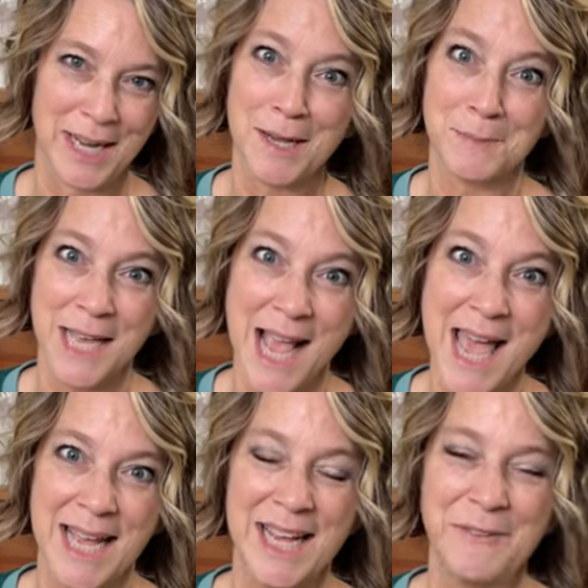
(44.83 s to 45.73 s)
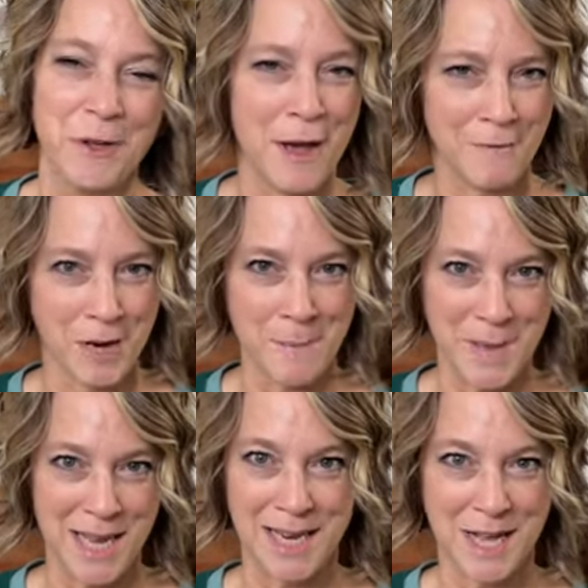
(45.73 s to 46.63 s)
Come say hey if you have not
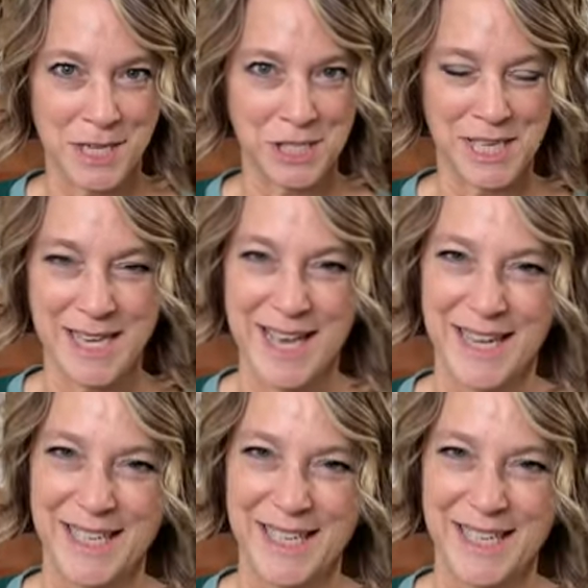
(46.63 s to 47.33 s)
met us yet.